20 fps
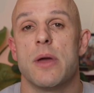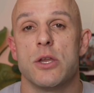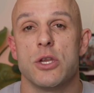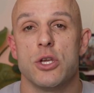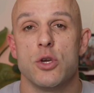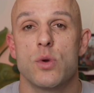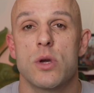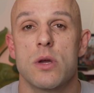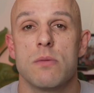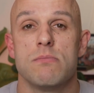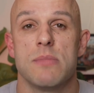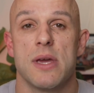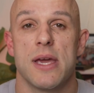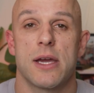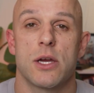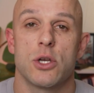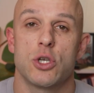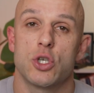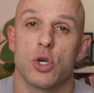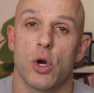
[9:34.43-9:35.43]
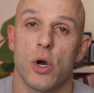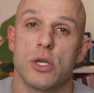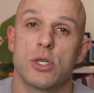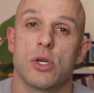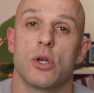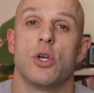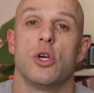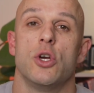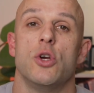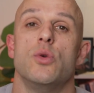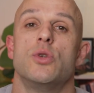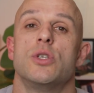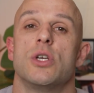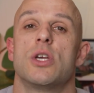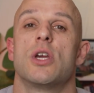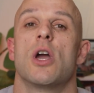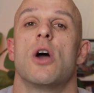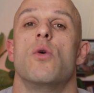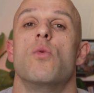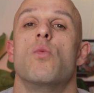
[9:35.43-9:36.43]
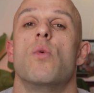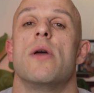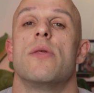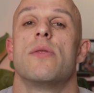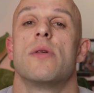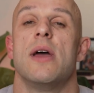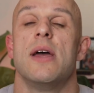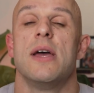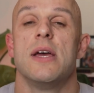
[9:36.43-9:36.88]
And you can make a choice on who to go with.